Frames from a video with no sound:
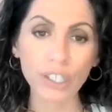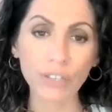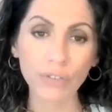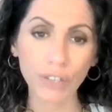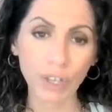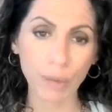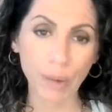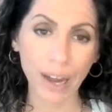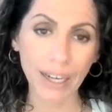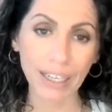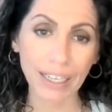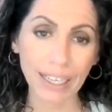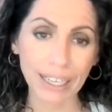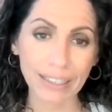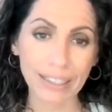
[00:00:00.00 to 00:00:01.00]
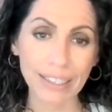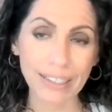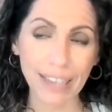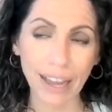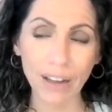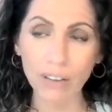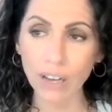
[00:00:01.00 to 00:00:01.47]
for your body to get this
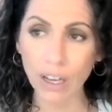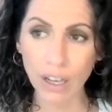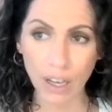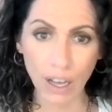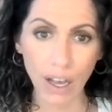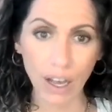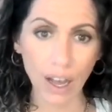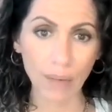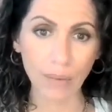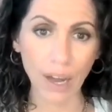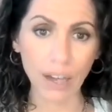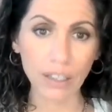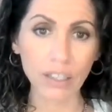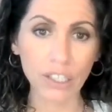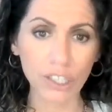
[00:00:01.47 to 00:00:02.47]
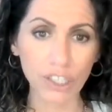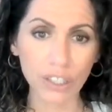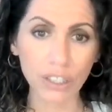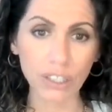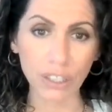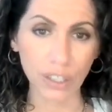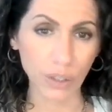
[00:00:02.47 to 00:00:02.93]
out, I'm not going to
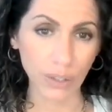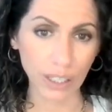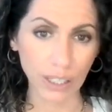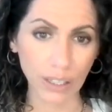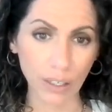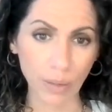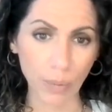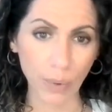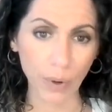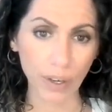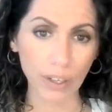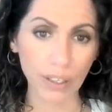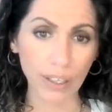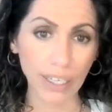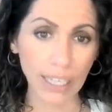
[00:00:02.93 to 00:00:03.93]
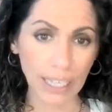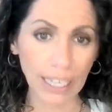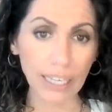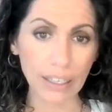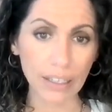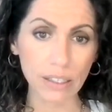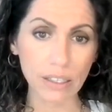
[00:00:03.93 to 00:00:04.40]
sugarcoat it anymore. It
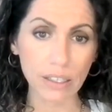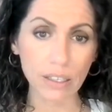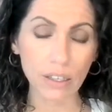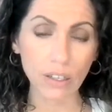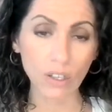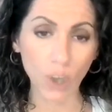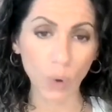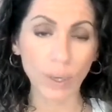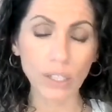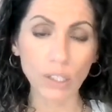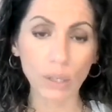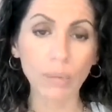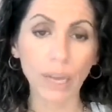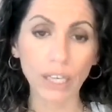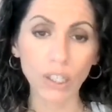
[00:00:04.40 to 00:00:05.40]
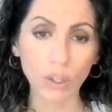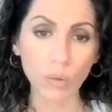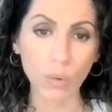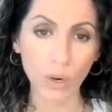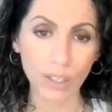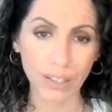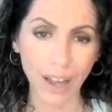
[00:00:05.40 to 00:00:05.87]
is going to make you
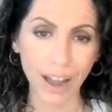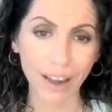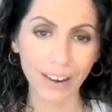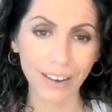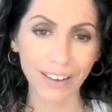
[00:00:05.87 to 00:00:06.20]
more tired.